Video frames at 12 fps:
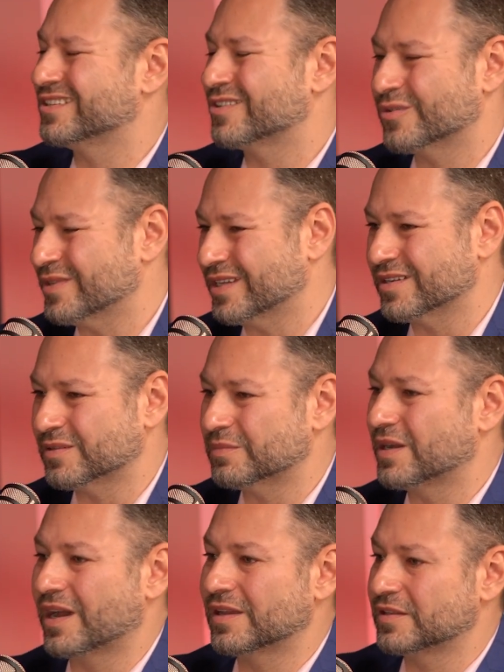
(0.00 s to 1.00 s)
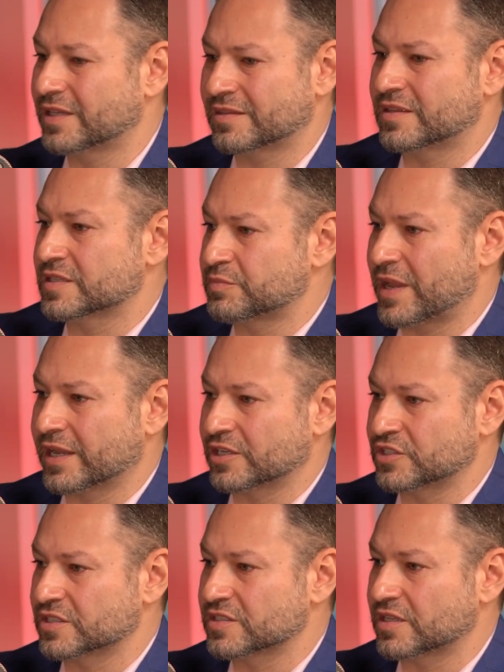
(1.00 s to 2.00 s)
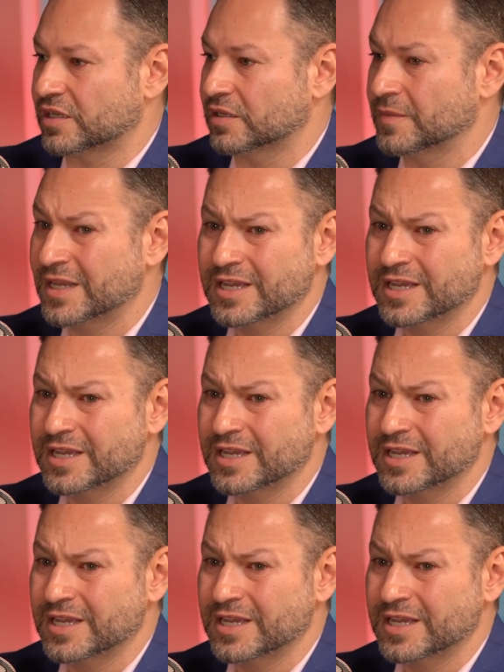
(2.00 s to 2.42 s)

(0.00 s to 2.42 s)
You don't need them. Get this package instead. Sure.